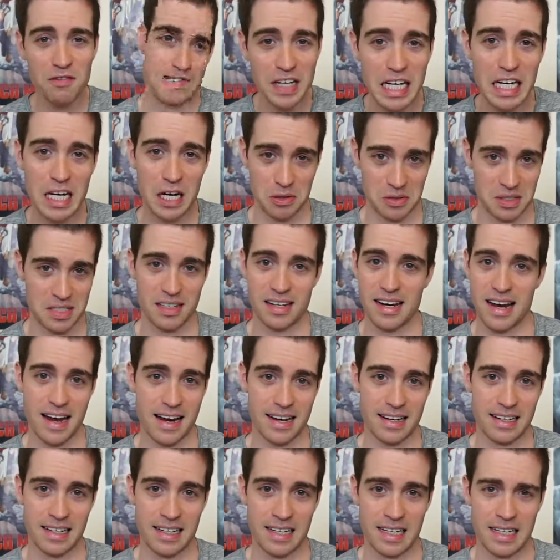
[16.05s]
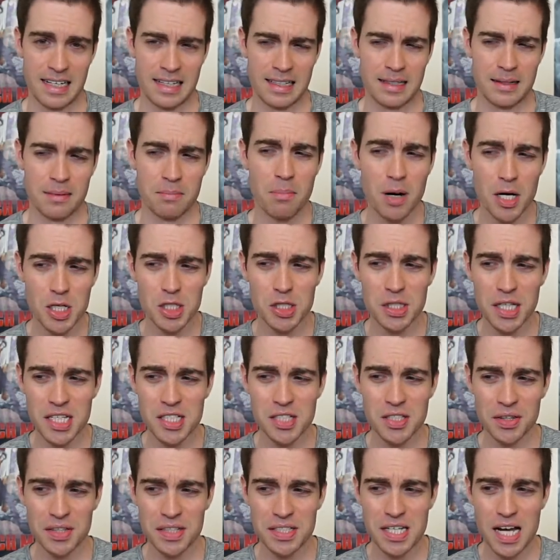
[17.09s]
video today, much less
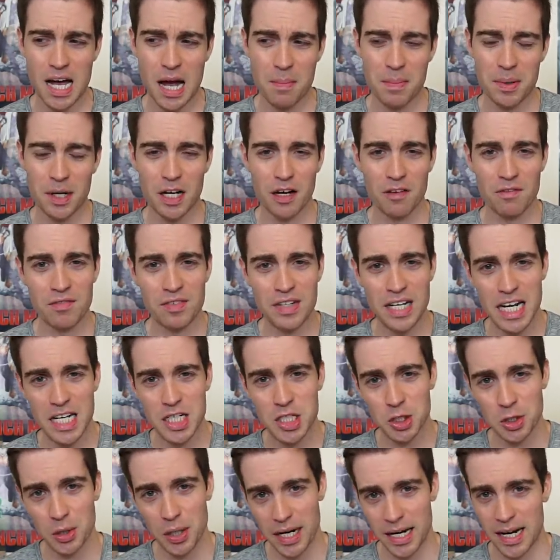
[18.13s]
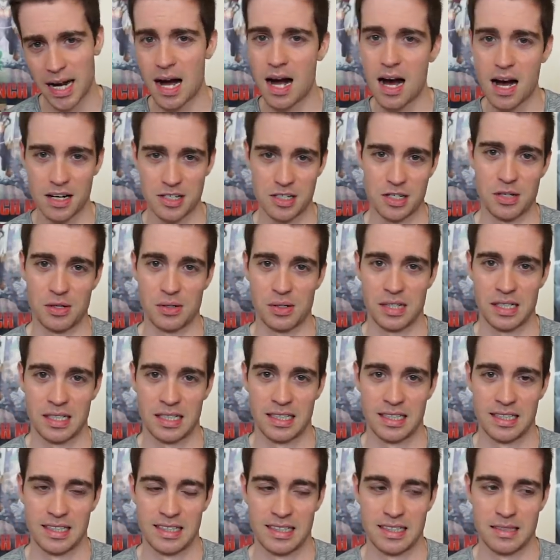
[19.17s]
on the topic of Nejire Hado.
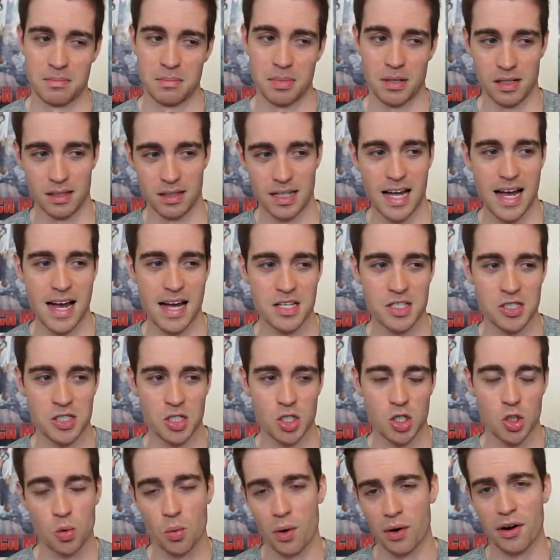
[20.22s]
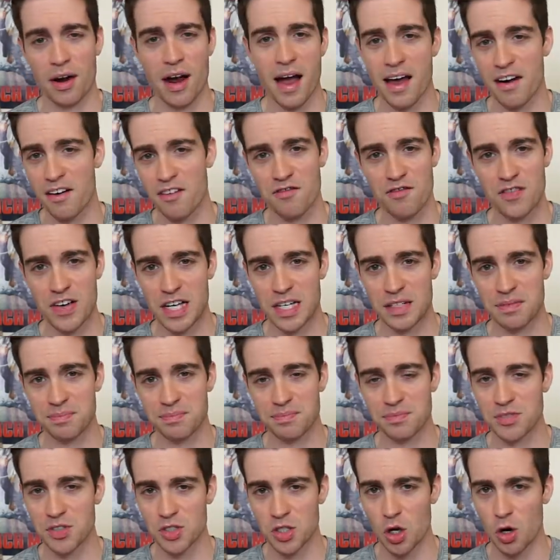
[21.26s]
But alas, Twitter had a fit,
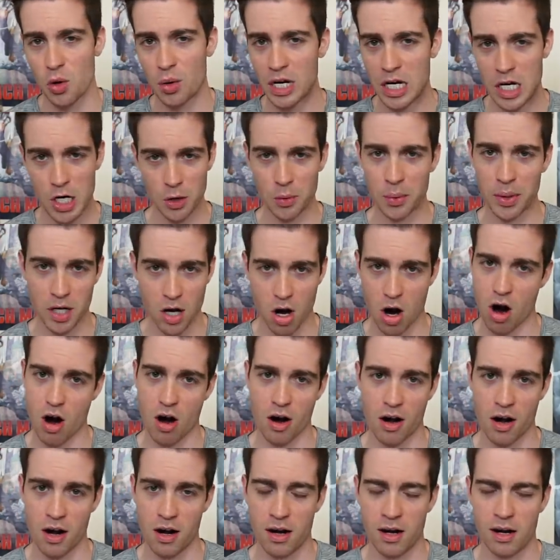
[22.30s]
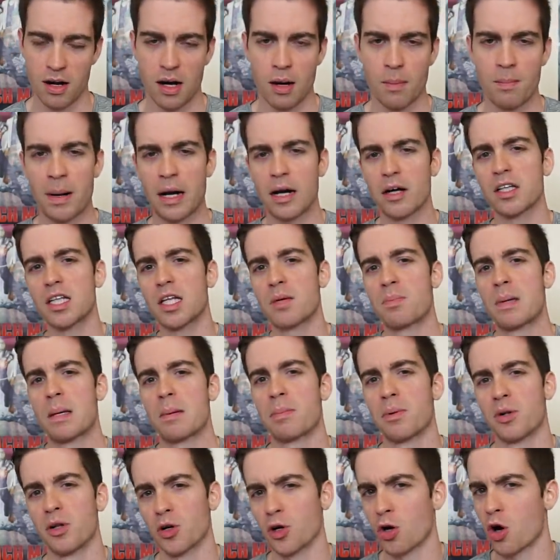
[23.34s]
so here we are. Apparently
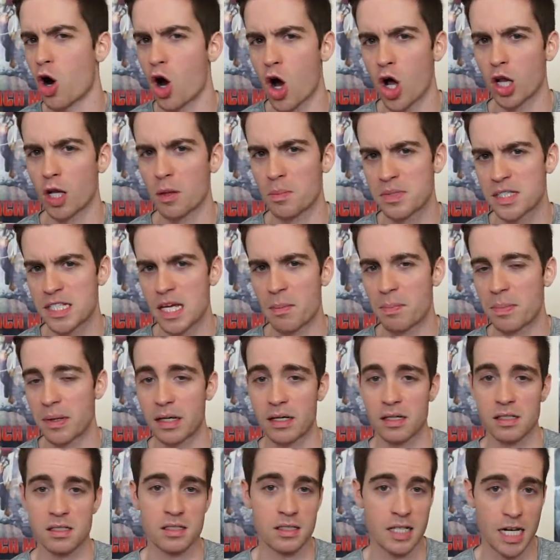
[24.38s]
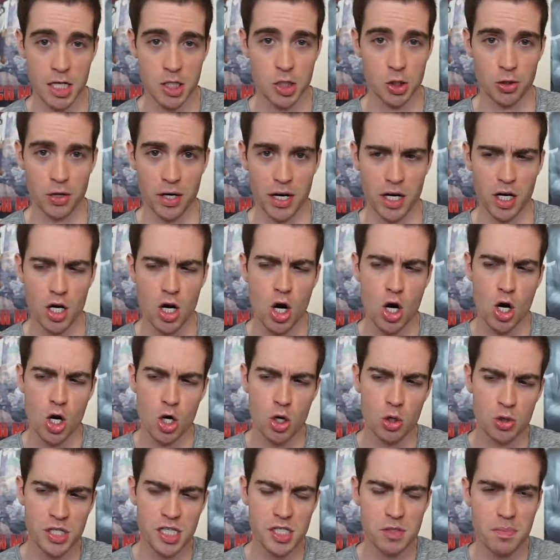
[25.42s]
people are all upset because Nejire,
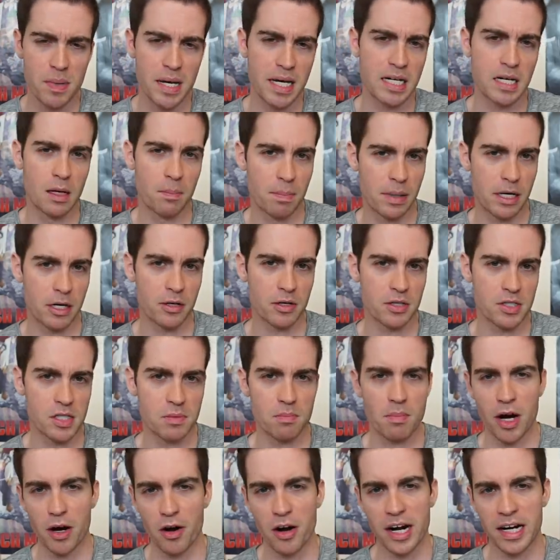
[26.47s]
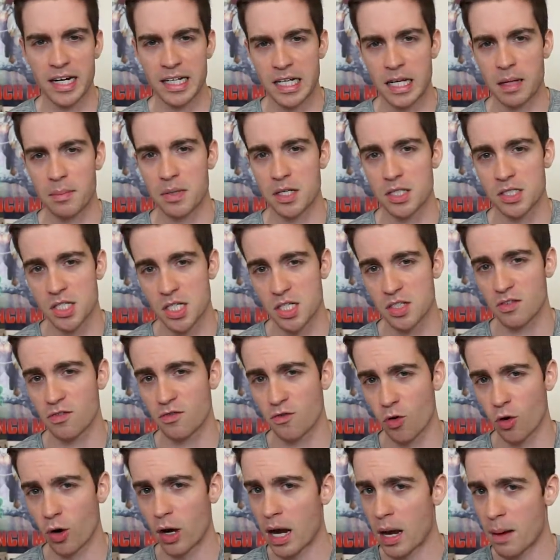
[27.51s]
who just made an appearance in My Hero Academia Season
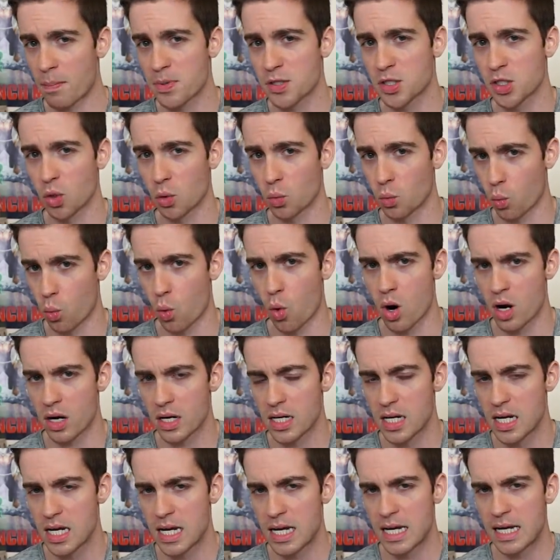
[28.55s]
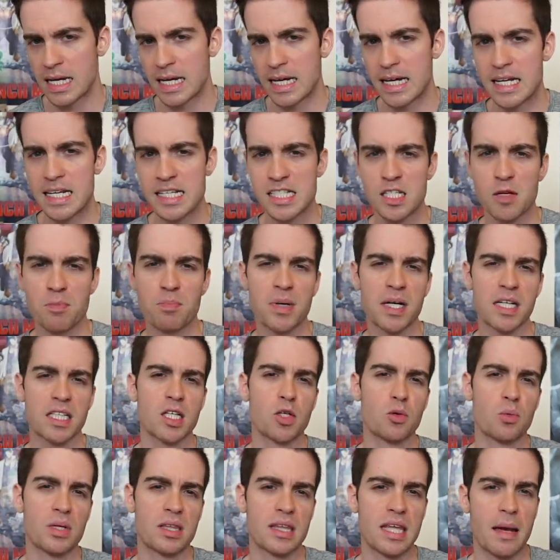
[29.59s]
4 Episode 1, is
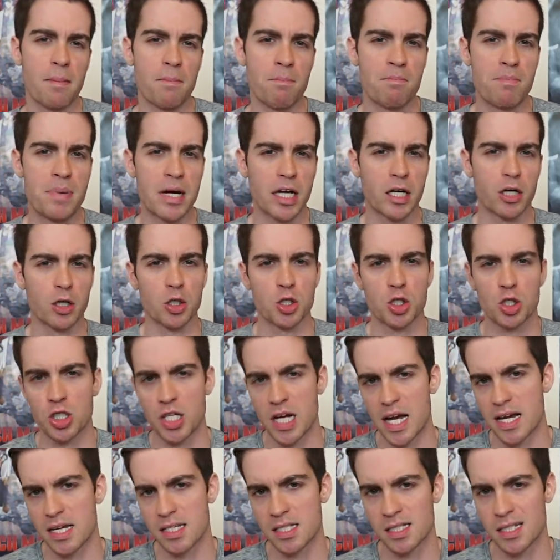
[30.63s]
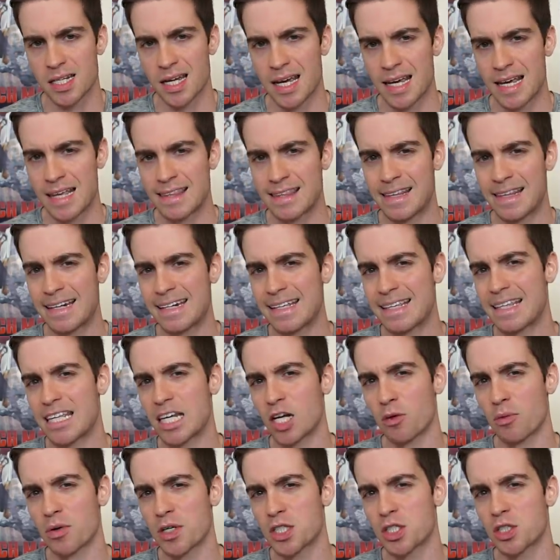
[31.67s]
depicted with a bigger chest than in the
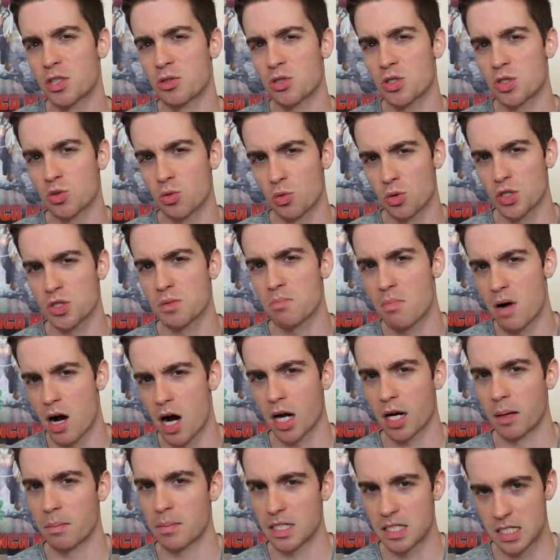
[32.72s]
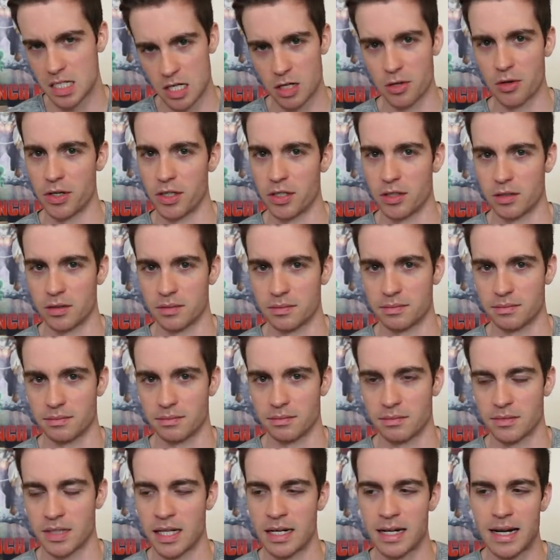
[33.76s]
original source manga material.
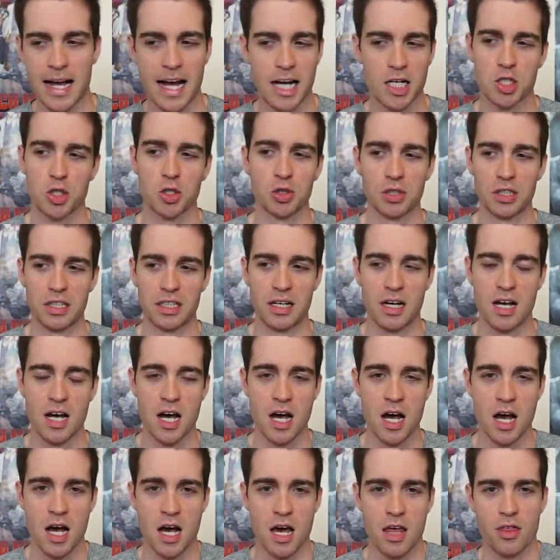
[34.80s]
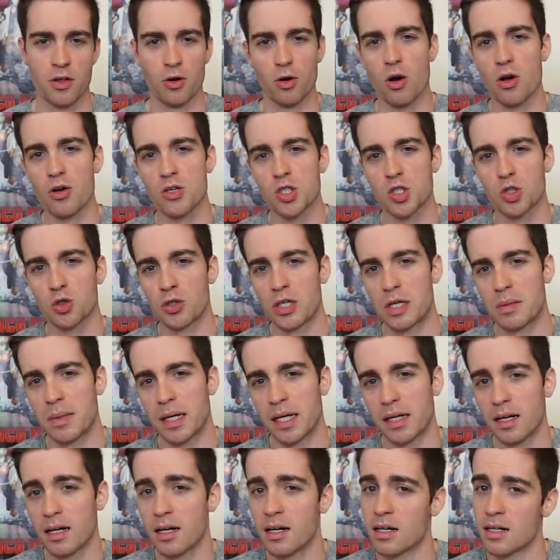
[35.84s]
And naturally, they're all
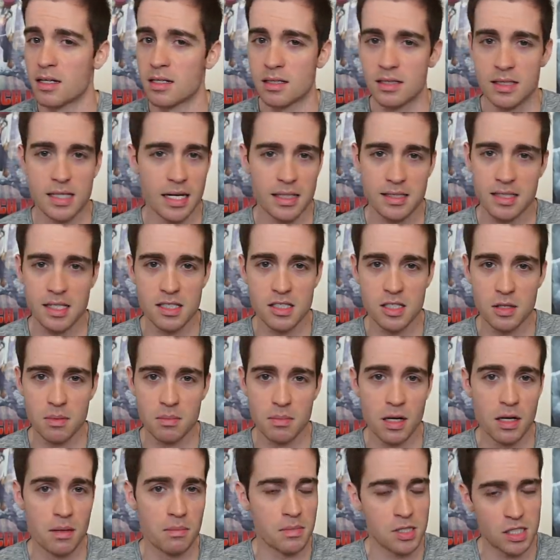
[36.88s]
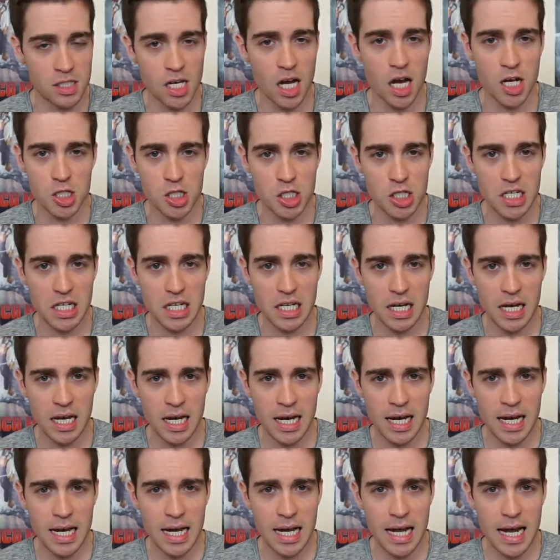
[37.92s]
screaming sexism, misogyny,
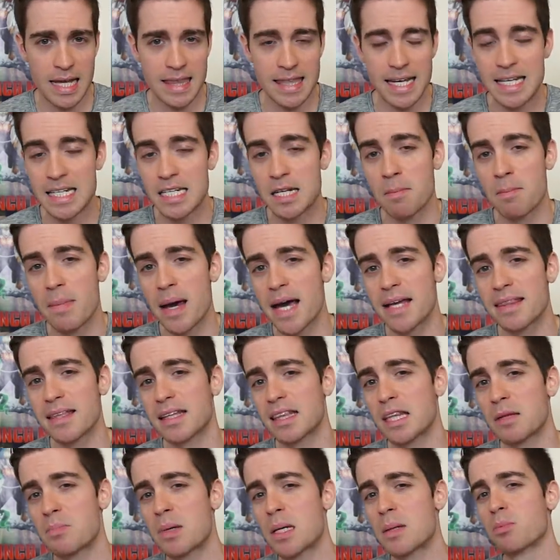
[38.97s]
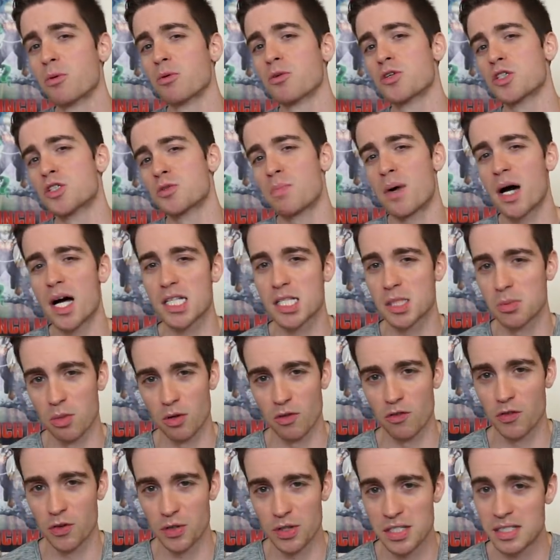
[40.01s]
and they demand that the people responsible
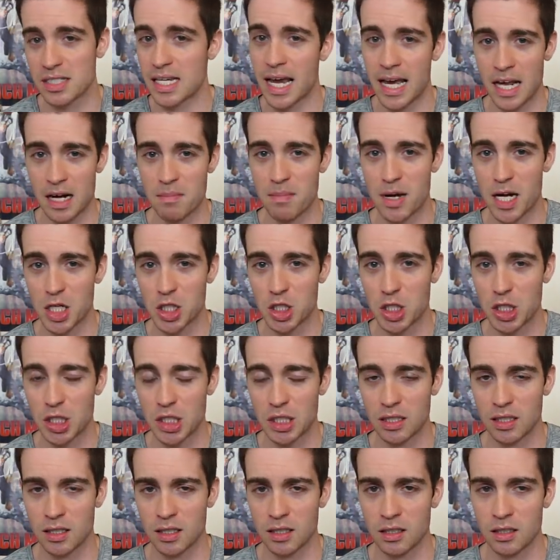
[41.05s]
for this animation